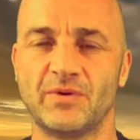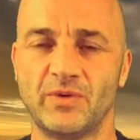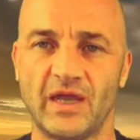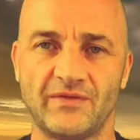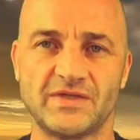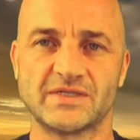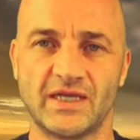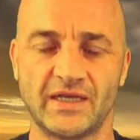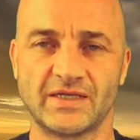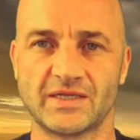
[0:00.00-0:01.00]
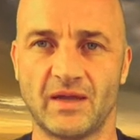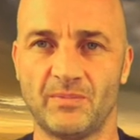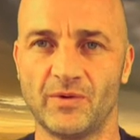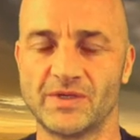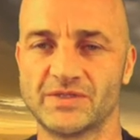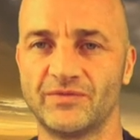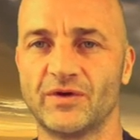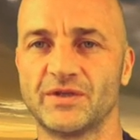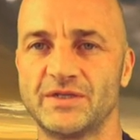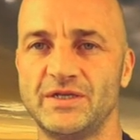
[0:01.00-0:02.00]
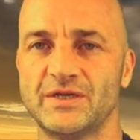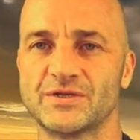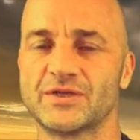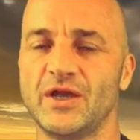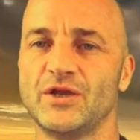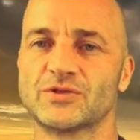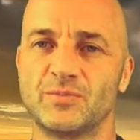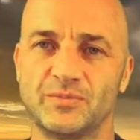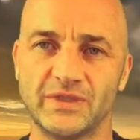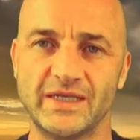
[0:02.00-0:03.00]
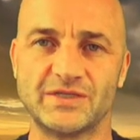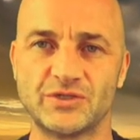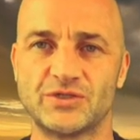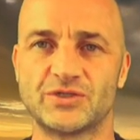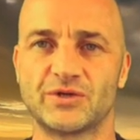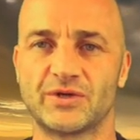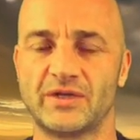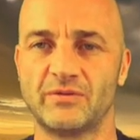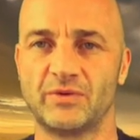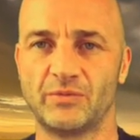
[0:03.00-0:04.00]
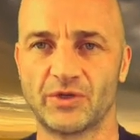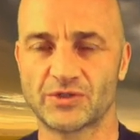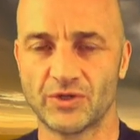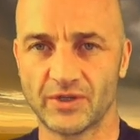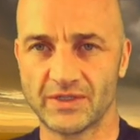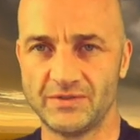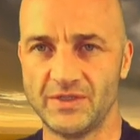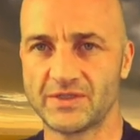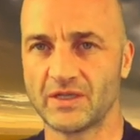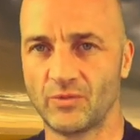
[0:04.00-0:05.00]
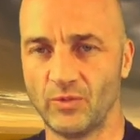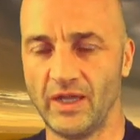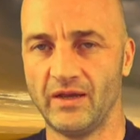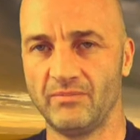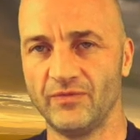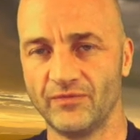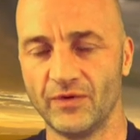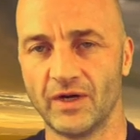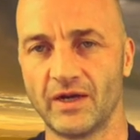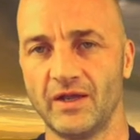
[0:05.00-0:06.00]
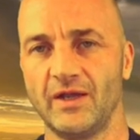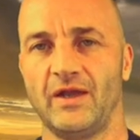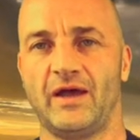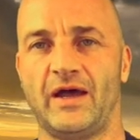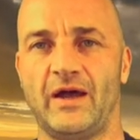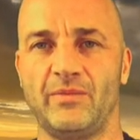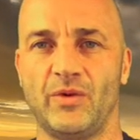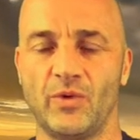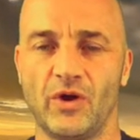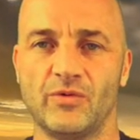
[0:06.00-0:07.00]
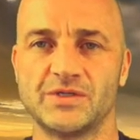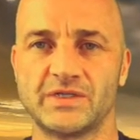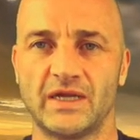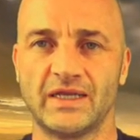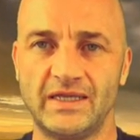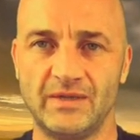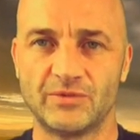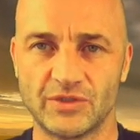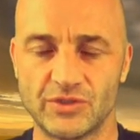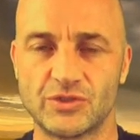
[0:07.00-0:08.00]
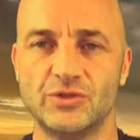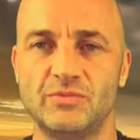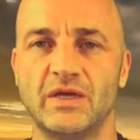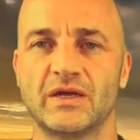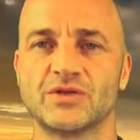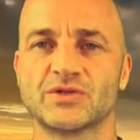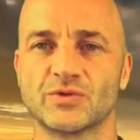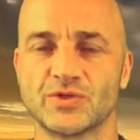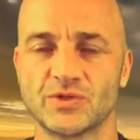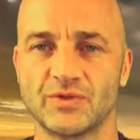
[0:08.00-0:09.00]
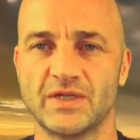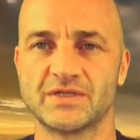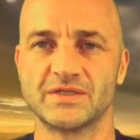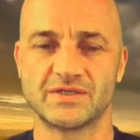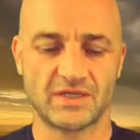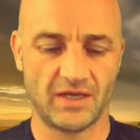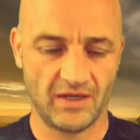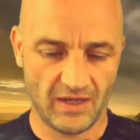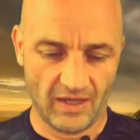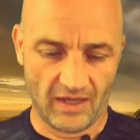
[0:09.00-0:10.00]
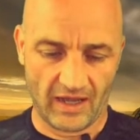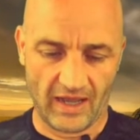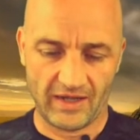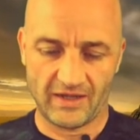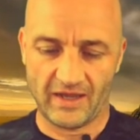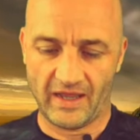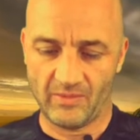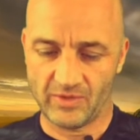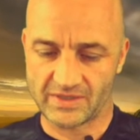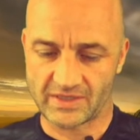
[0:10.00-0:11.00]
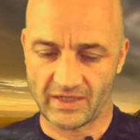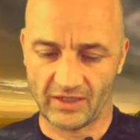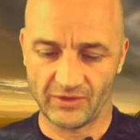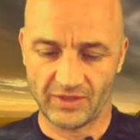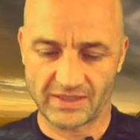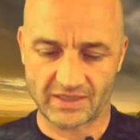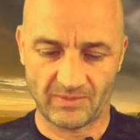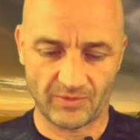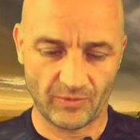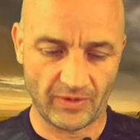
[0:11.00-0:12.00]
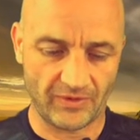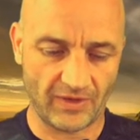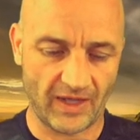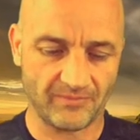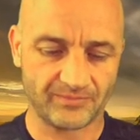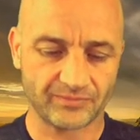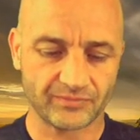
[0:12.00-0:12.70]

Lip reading: but we have to set an example as the volunteers. So please ensure that when we're talking to each other and waiting before, that we always keep to the 2 meter social distancing, and we set a good example with that.